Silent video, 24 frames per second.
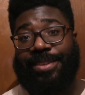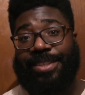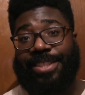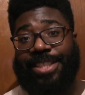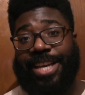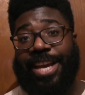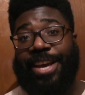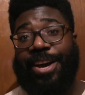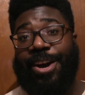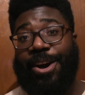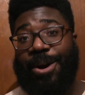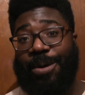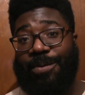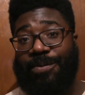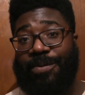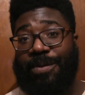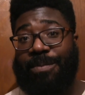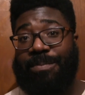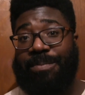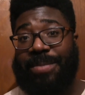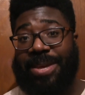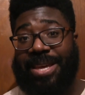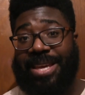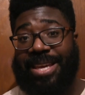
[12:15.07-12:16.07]
Shea Hope
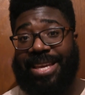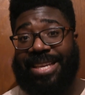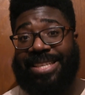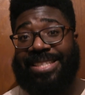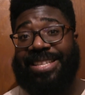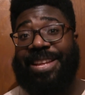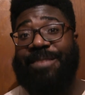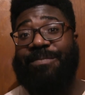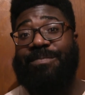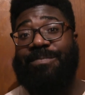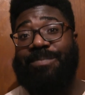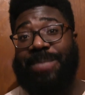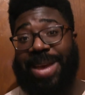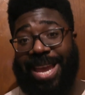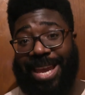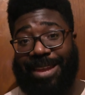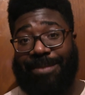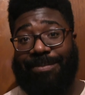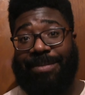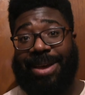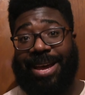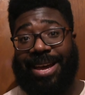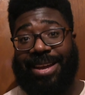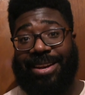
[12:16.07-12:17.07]
for me is the
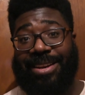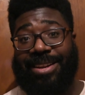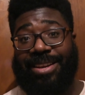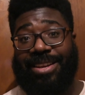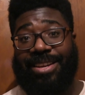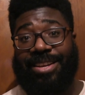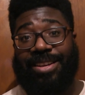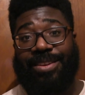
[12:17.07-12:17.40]
main man.